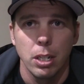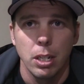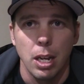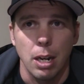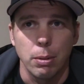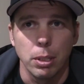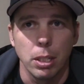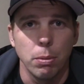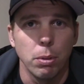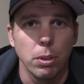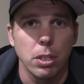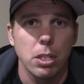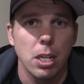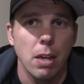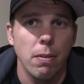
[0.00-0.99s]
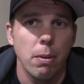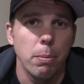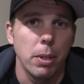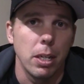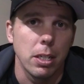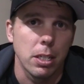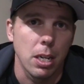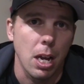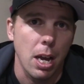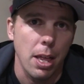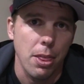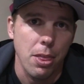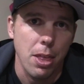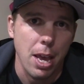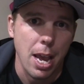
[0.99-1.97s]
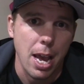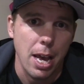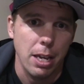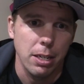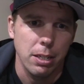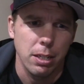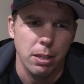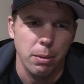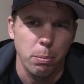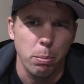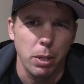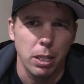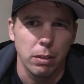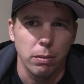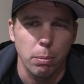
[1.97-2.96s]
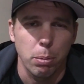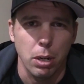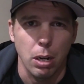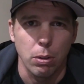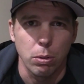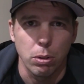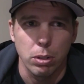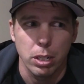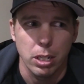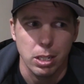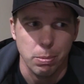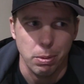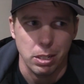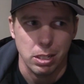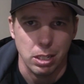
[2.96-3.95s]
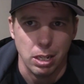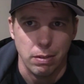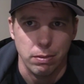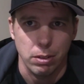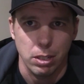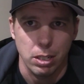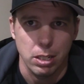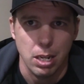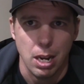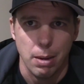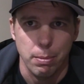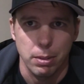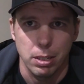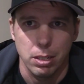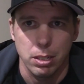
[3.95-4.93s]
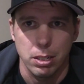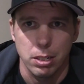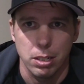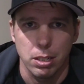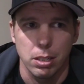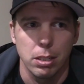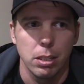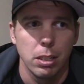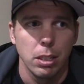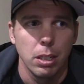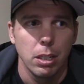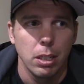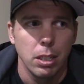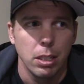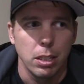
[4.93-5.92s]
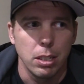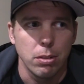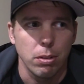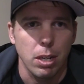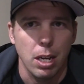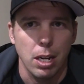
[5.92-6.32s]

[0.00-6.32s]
I really want the 7, but it's not that big of a priority, especially after this happened. This will kind